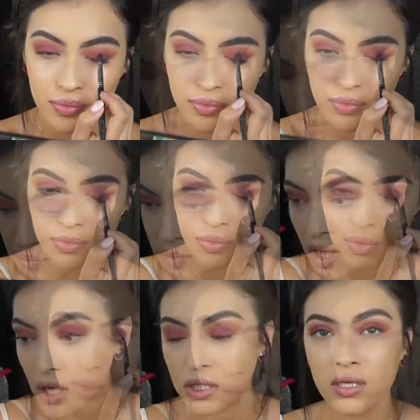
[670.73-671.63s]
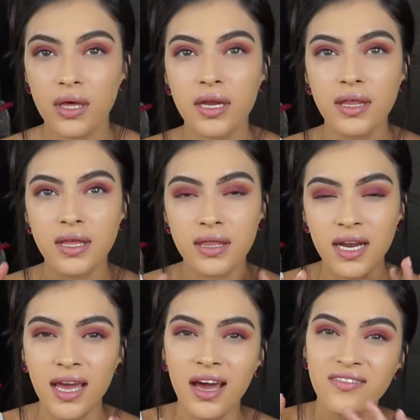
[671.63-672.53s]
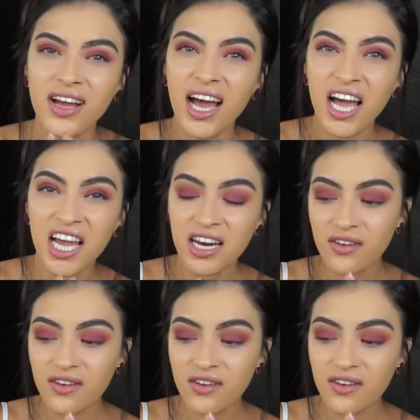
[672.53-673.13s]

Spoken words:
Okay, so now that I think that I have kind